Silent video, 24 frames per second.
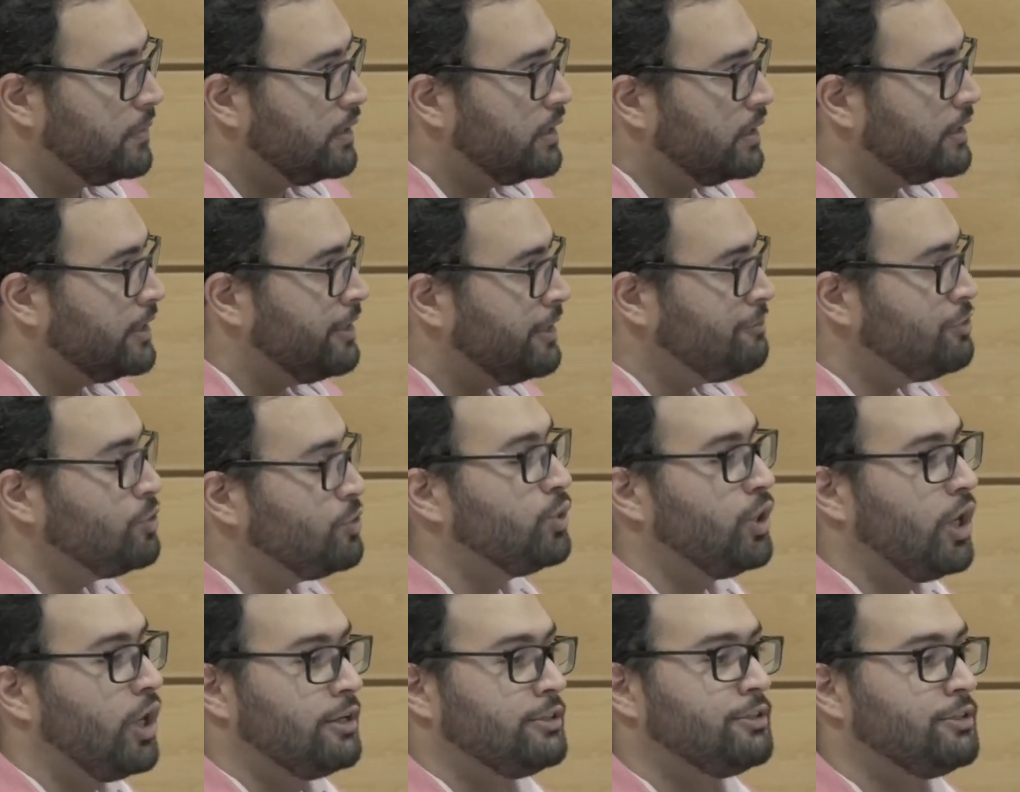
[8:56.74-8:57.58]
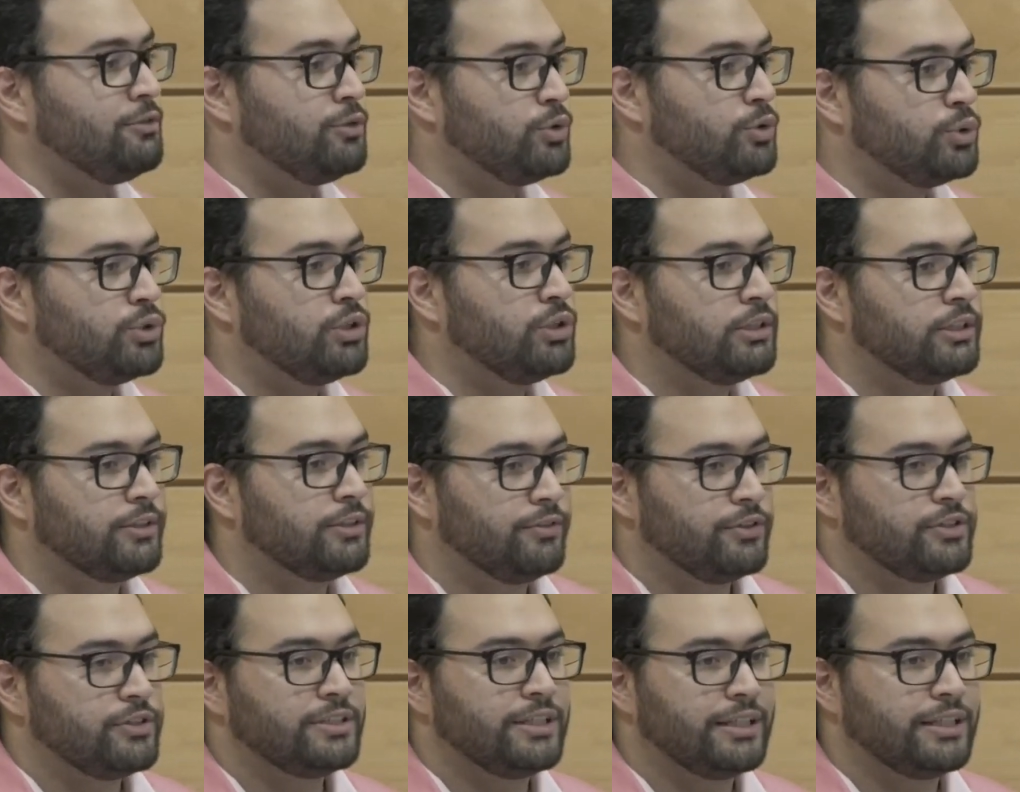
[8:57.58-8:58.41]
gives you lots of tools
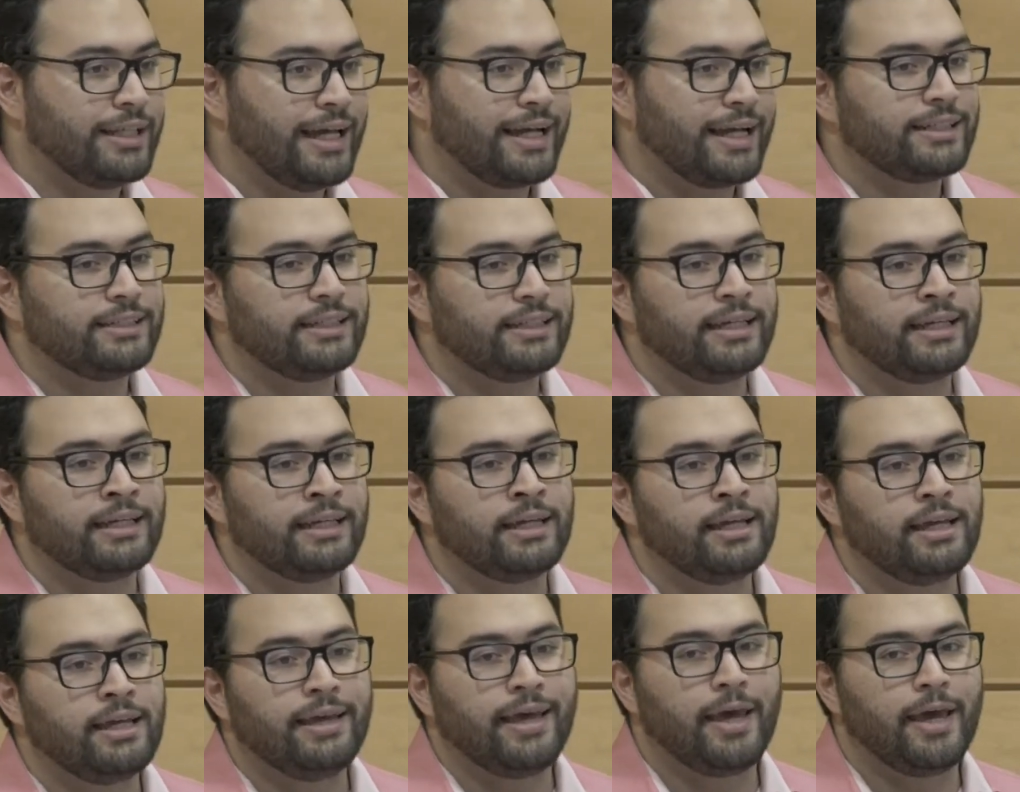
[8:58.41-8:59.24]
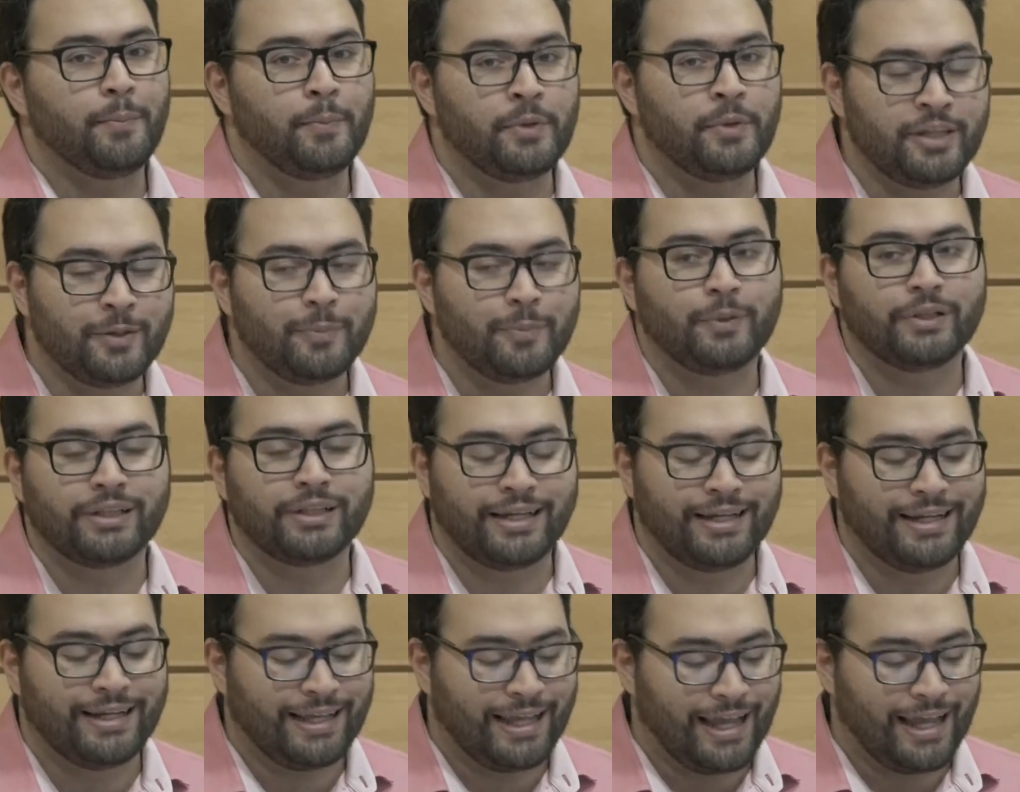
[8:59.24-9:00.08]
for selecting and
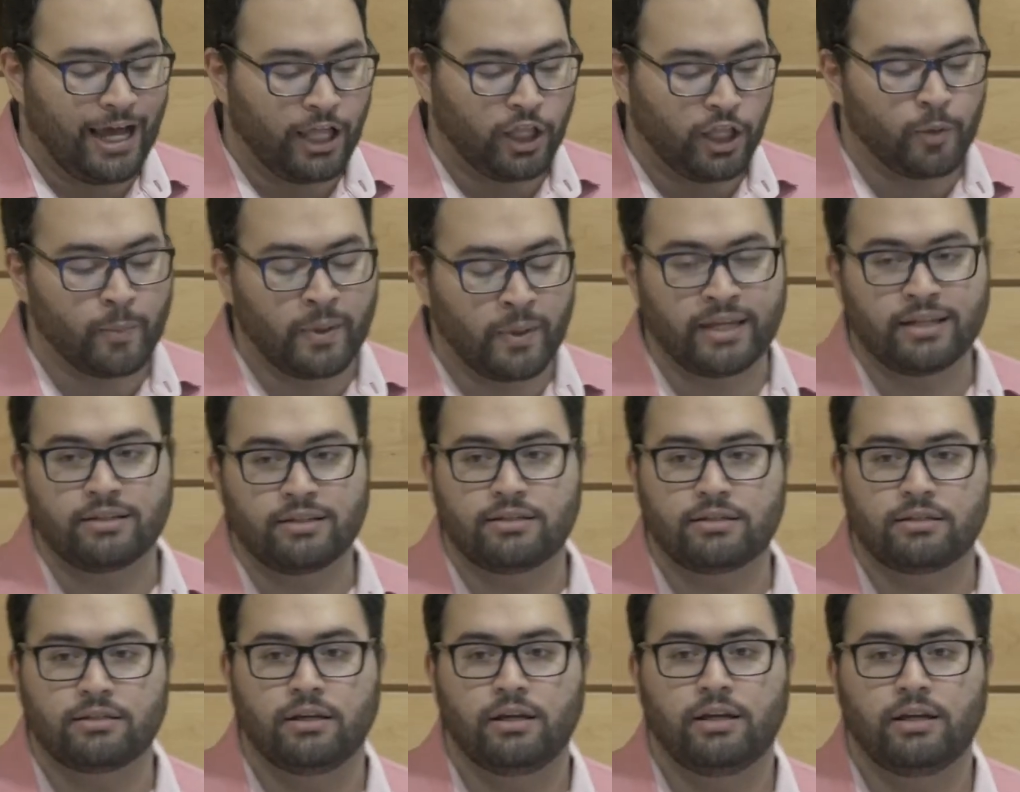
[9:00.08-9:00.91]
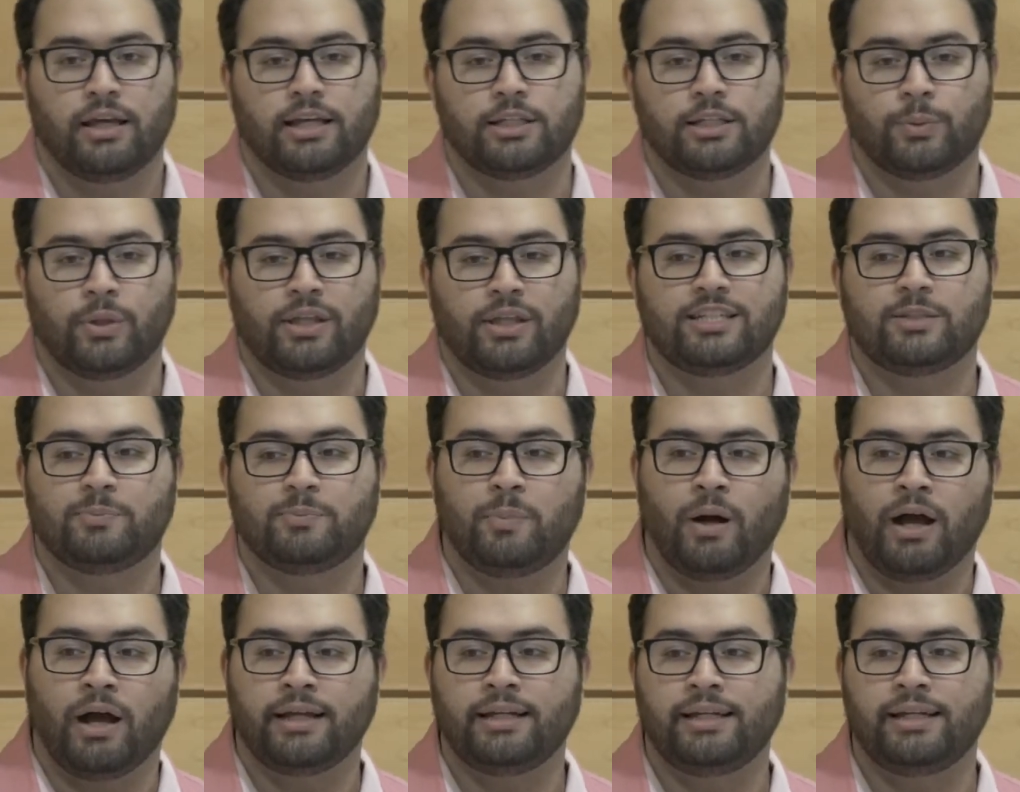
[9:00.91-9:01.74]
manipulating elements, as well as
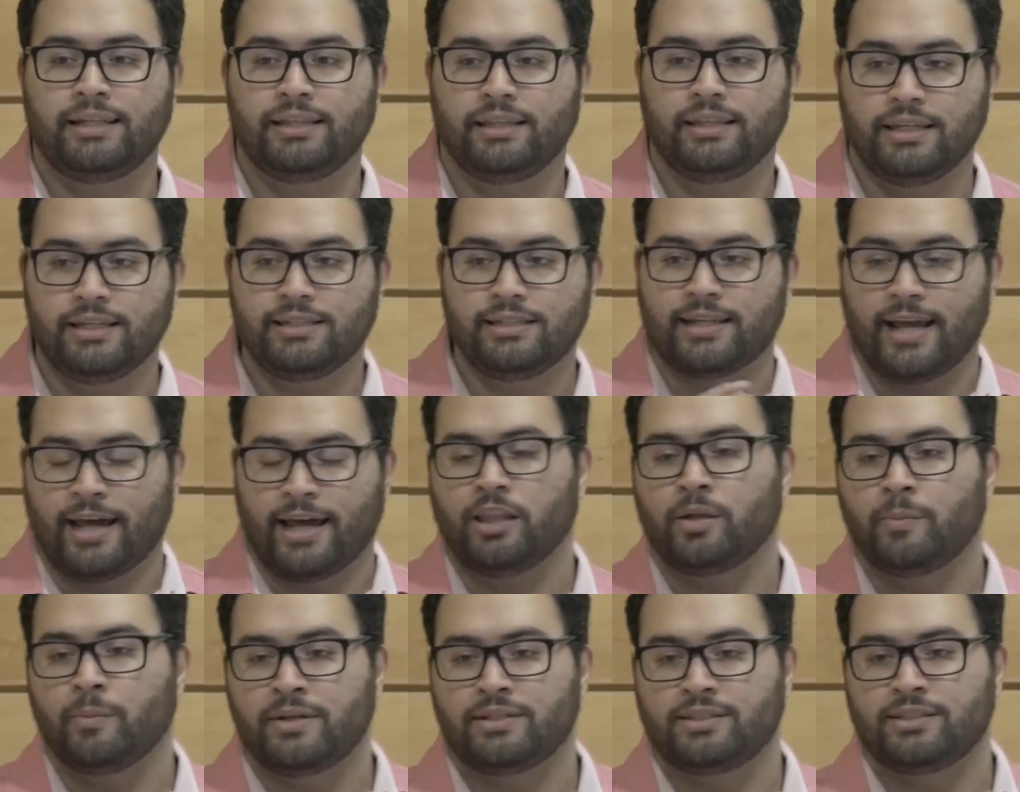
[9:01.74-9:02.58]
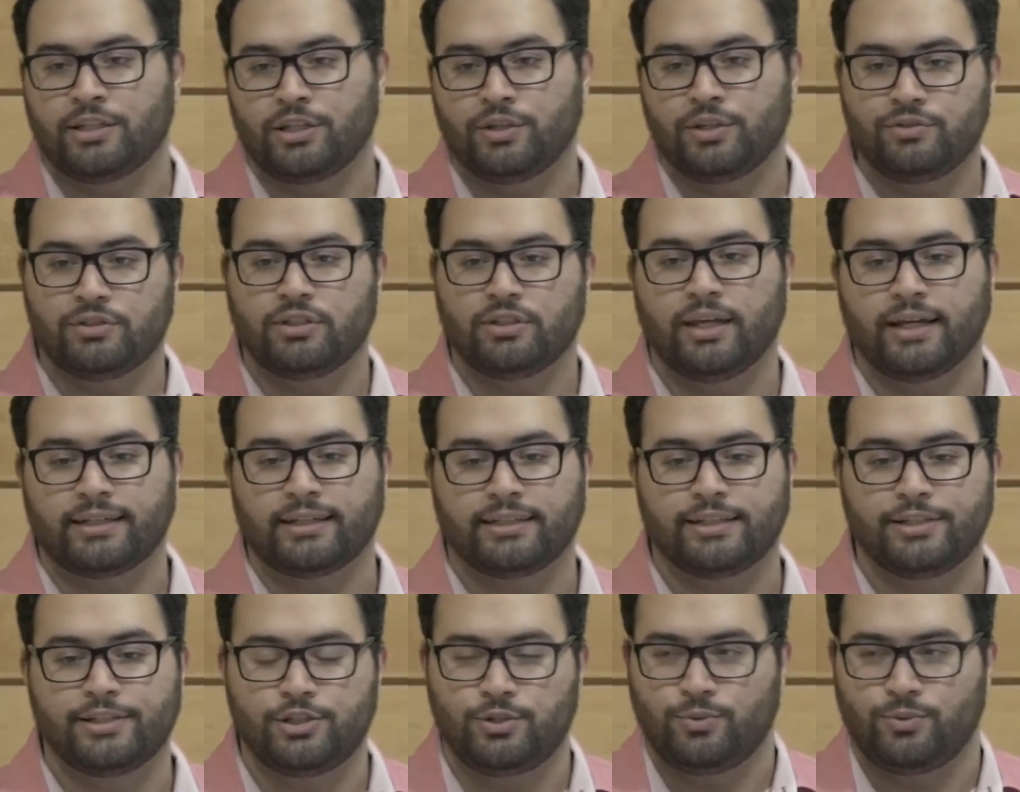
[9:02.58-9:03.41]
binding these elements that you've
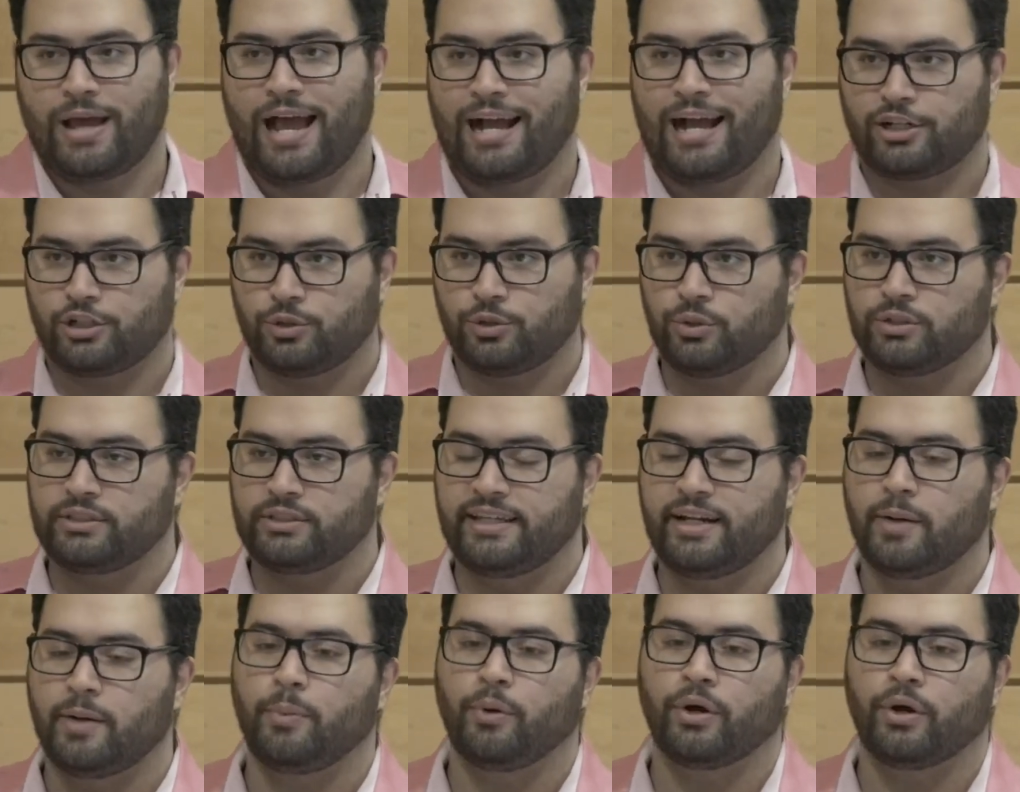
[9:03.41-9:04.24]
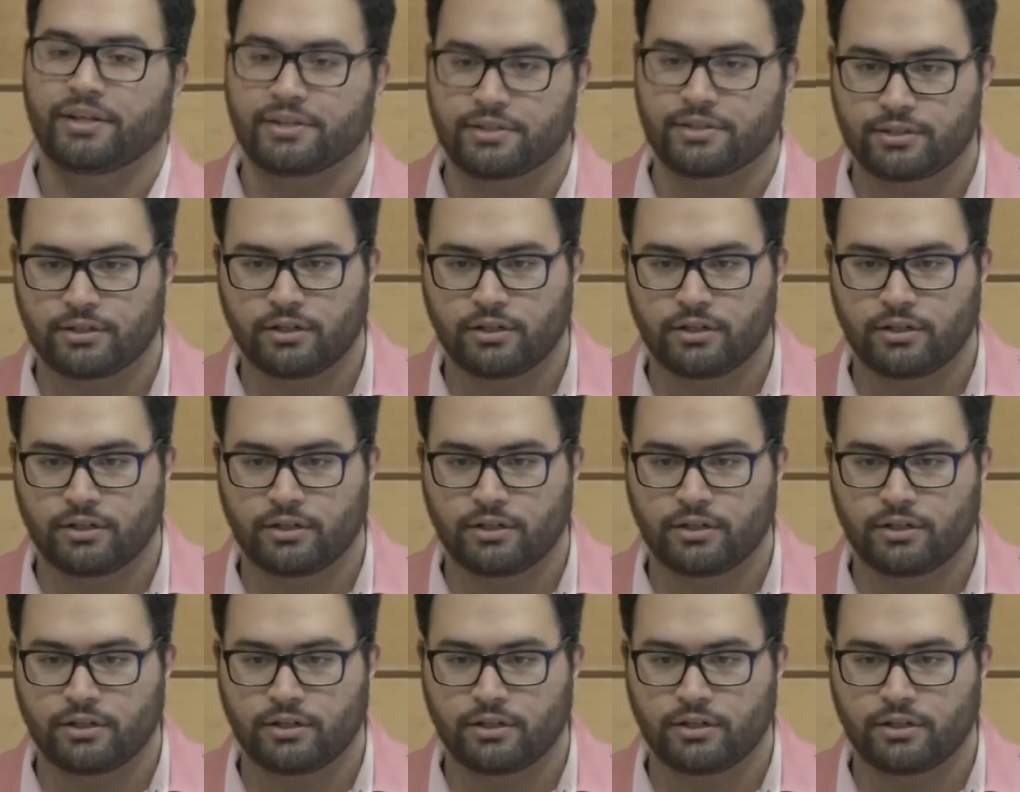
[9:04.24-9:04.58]
selected to actual data points,